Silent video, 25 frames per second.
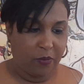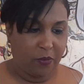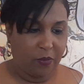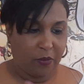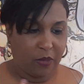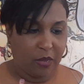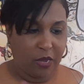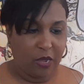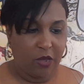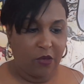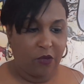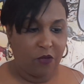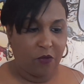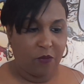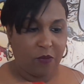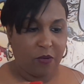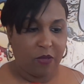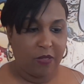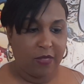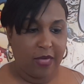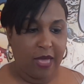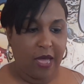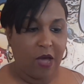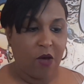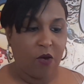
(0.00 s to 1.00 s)
It could be
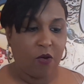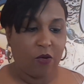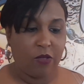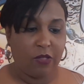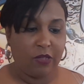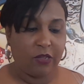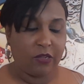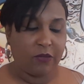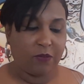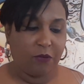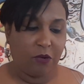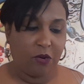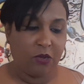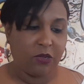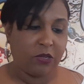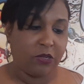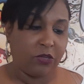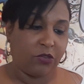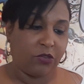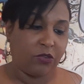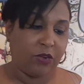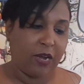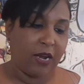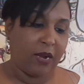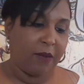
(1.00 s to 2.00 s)
that, or this
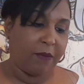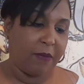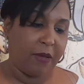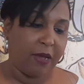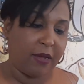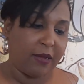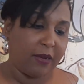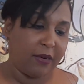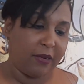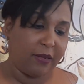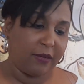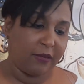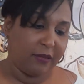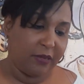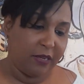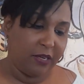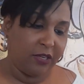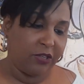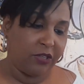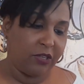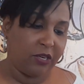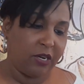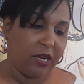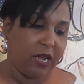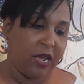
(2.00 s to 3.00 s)
person's trying to make a
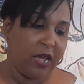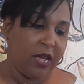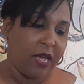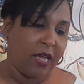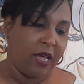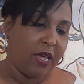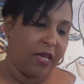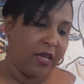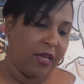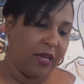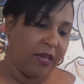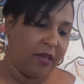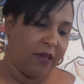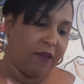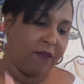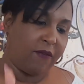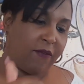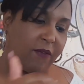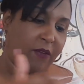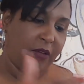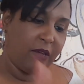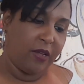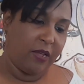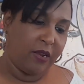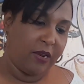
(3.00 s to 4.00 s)
decision if
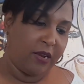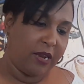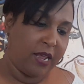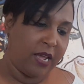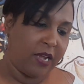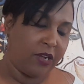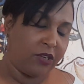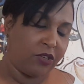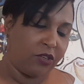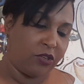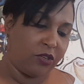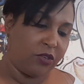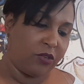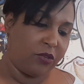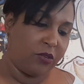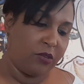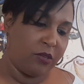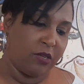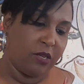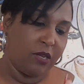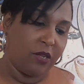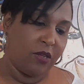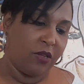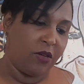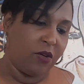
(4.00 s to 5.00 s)
they should
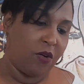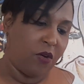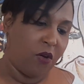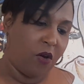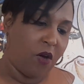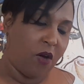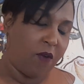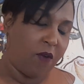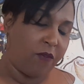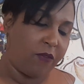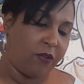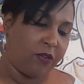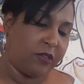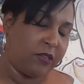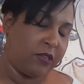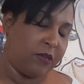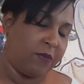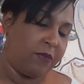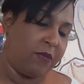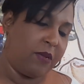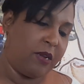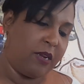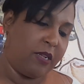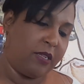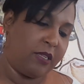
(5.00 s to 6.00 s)
offer
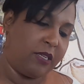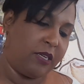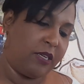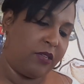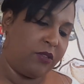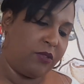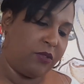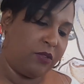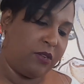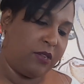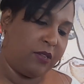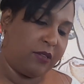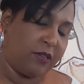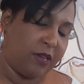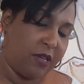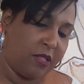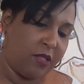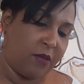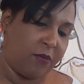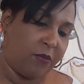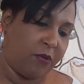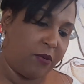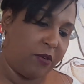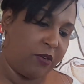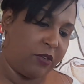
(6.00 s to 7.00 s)
stability to this
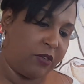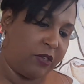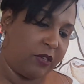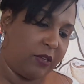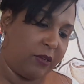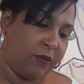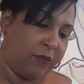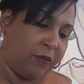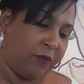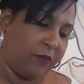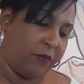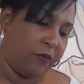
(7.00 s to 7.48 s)
other person.